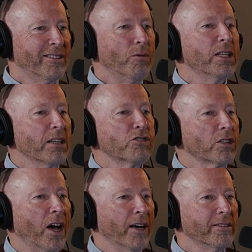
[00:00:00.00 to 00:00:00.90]
there really is a
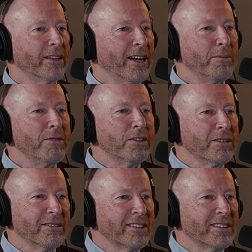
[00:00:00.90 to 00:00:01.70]
God, that I'm even